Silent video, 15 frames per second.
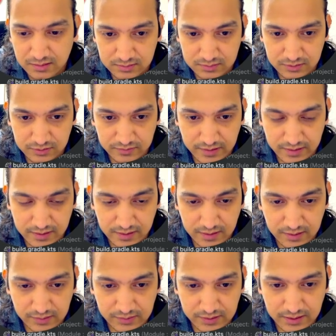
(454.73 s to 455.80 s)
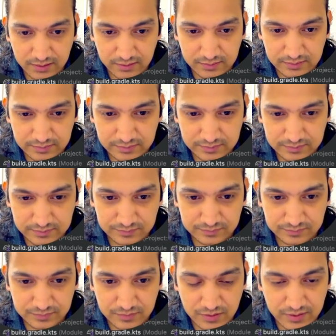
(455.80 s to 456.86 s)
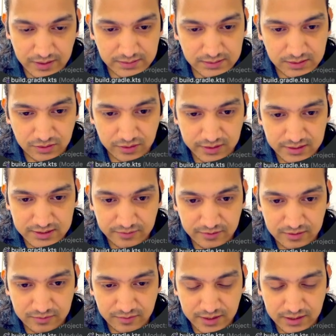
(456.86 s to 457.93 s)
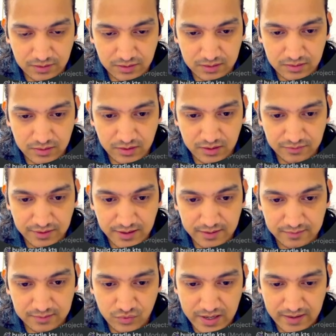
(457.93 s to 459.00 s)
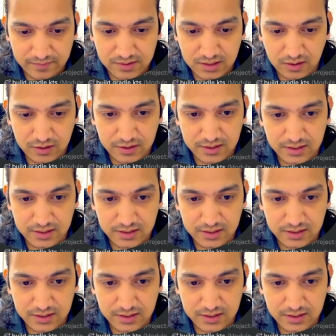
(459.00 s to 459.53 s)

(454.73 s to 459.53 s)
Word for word: So if I run now again, you can see twenty-seventh May twenty twenty-five, we have the order